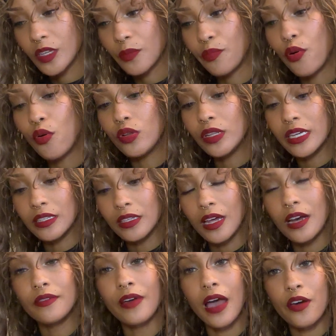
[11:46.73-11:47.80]
pulling
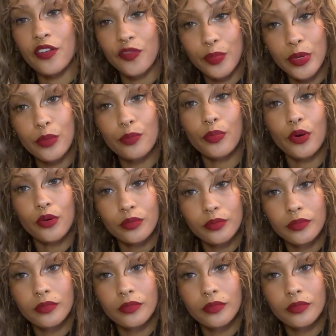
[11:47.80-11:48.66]
love out of people,